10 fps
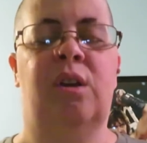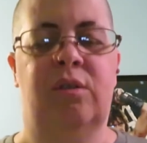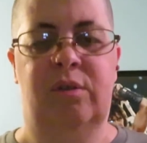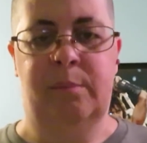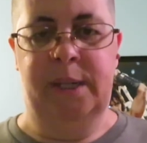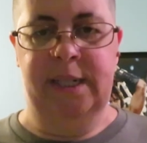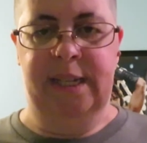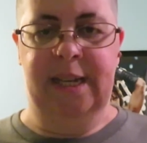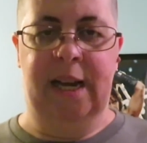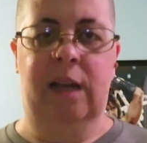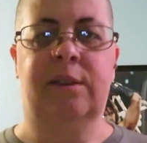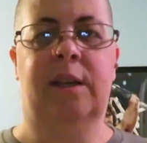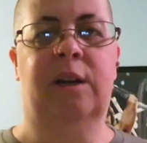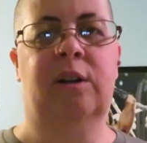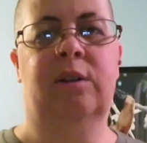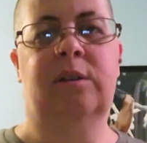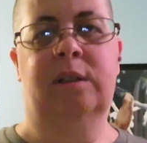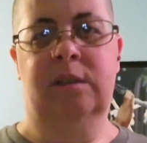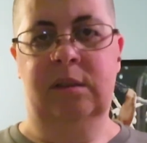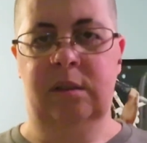for me to get out there
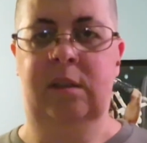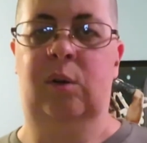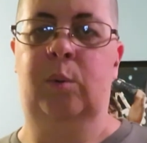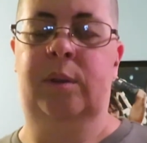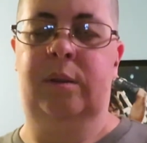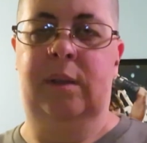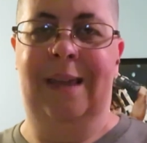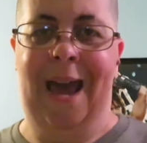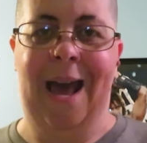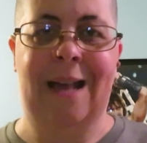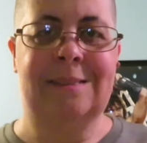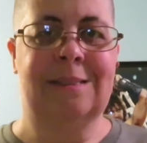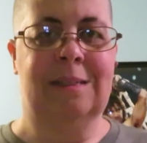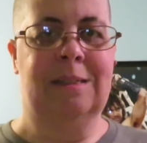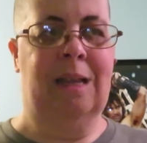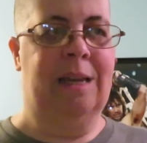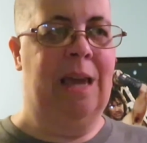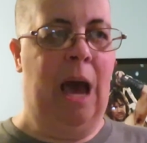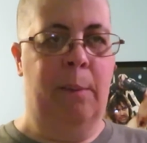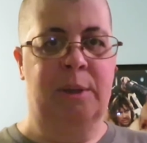and you know with gas and like
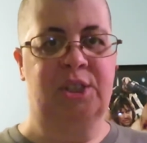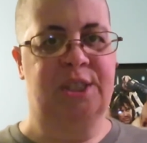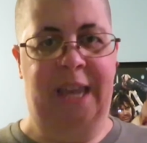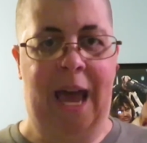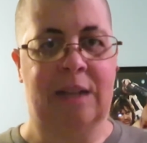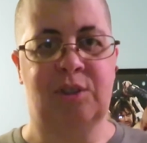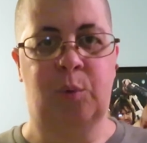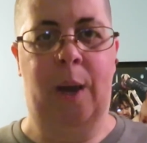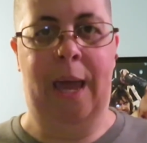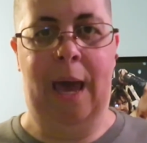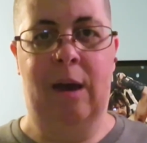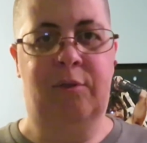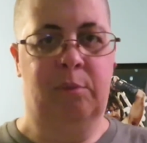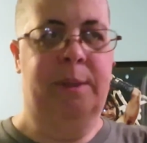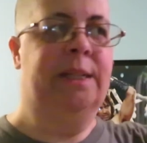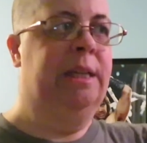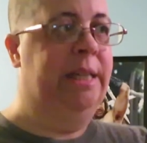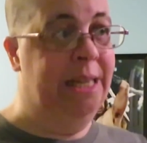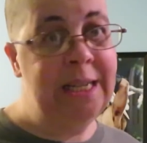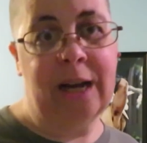how much gas do I have for me to
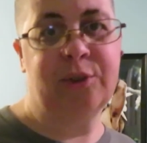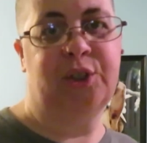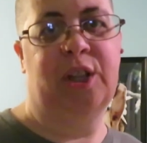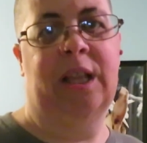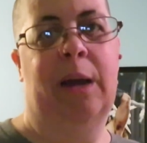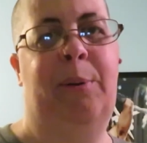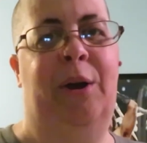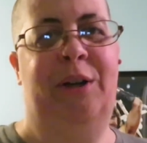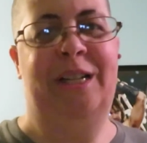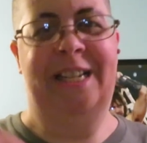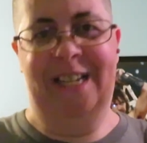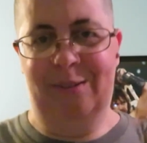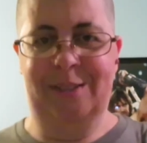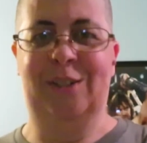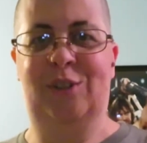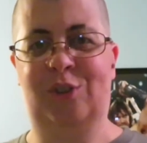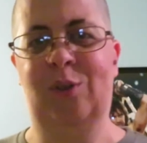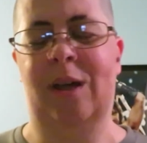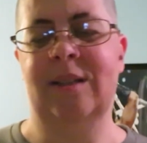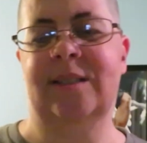get out to the library to go you know
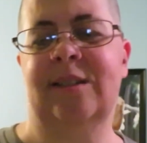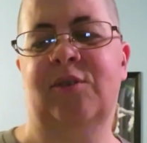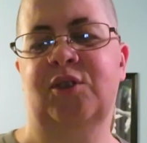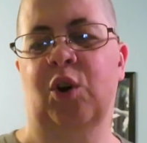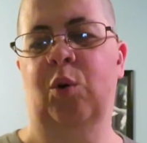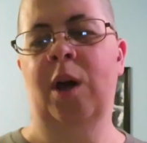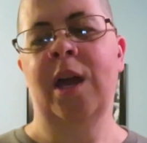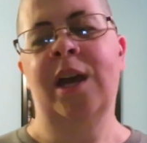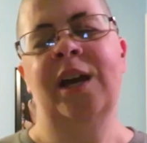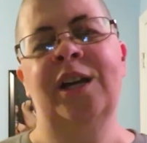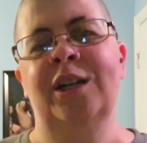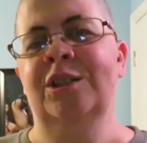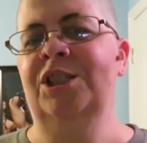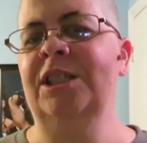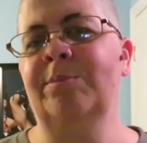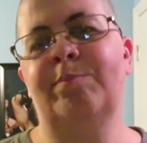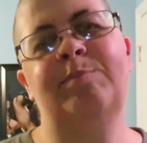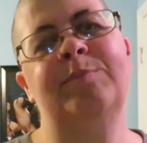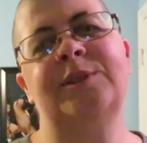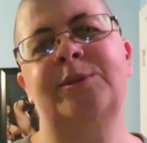do all this stuff so please
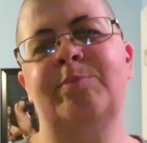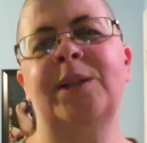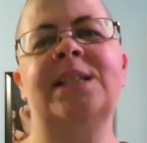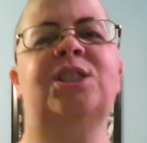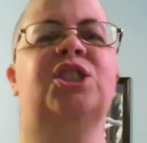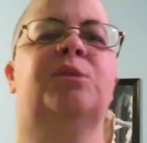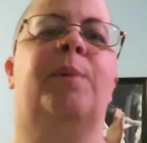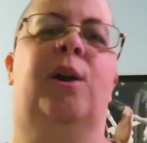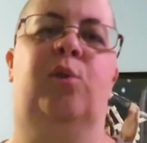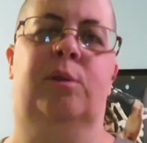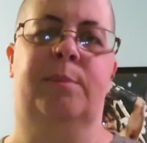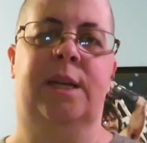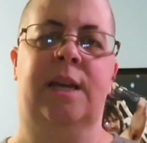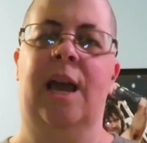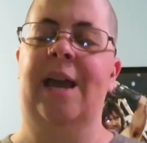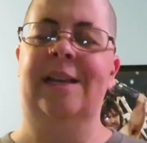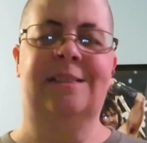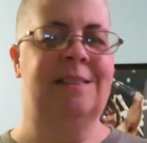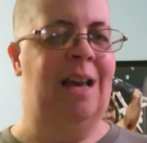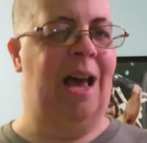please just bear with me
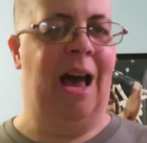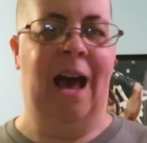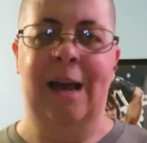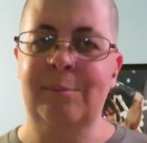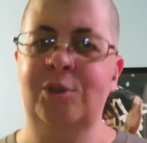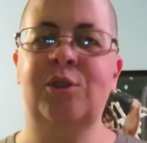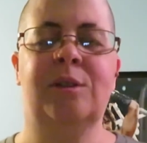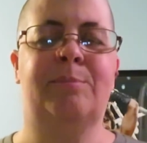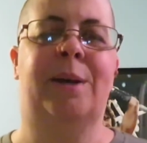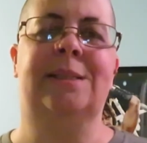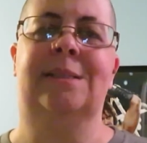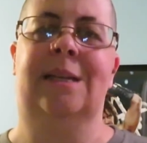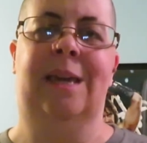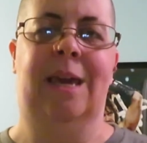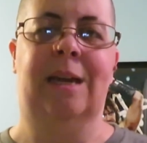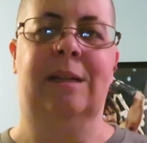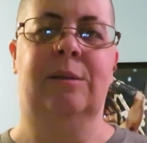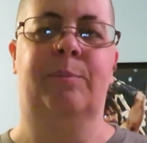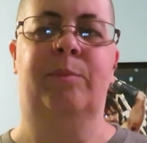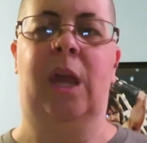it's I'm doing the best I
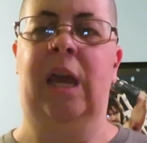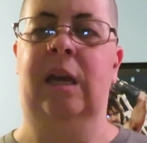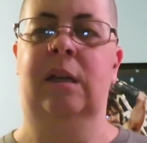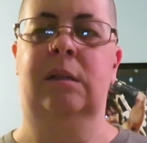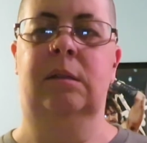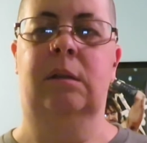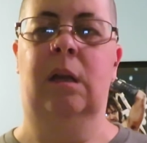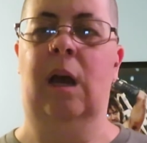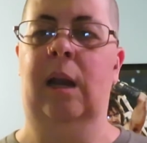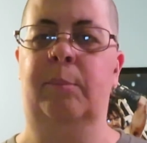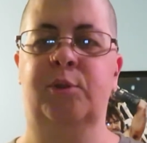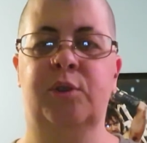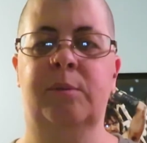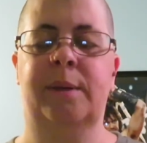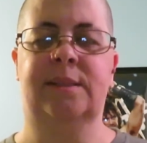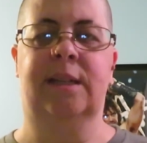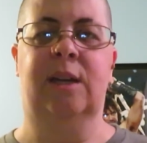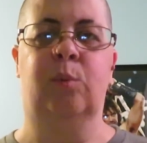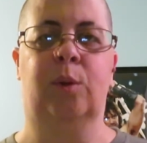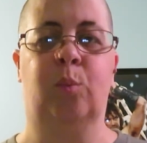can and and I'm doing the best I
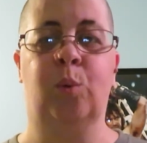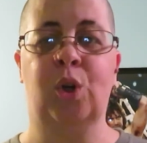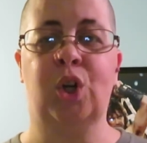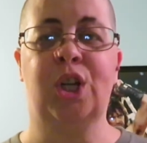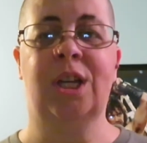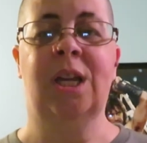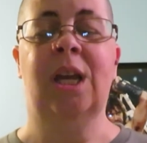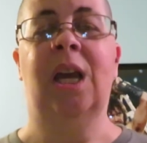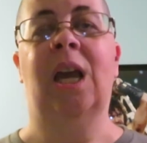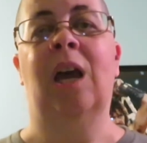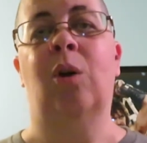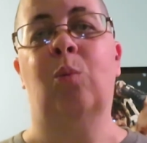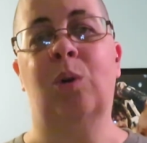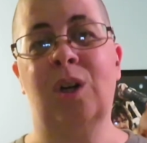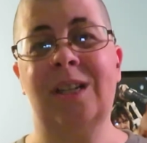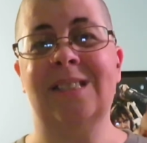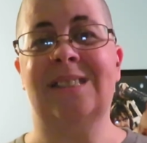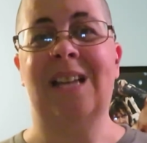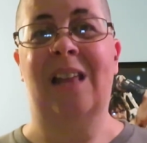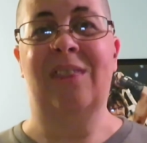can with work work
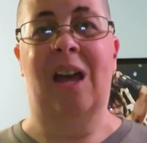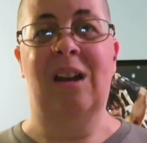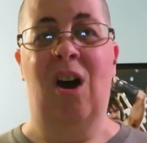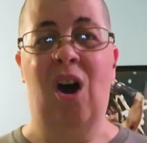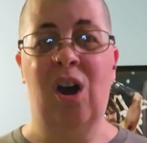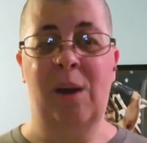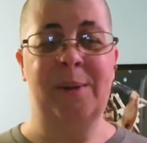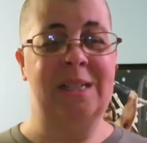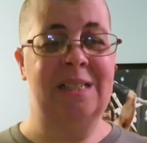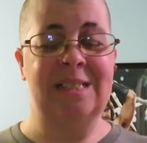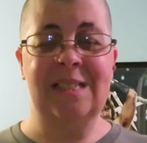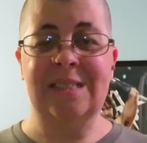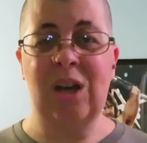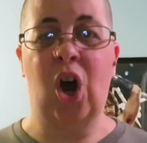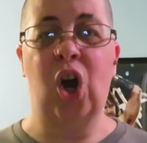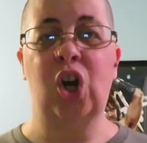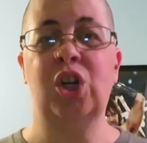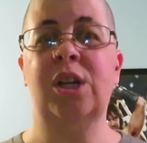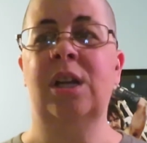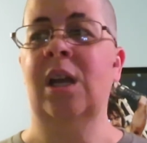is not that hard I mean it is
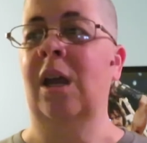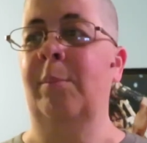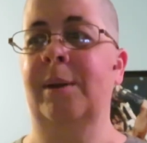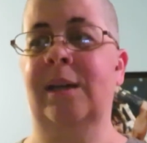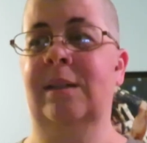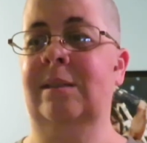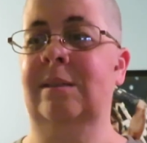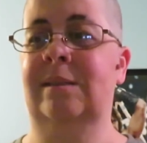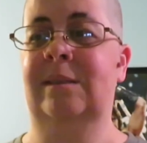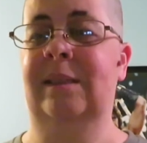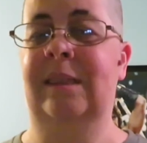hard because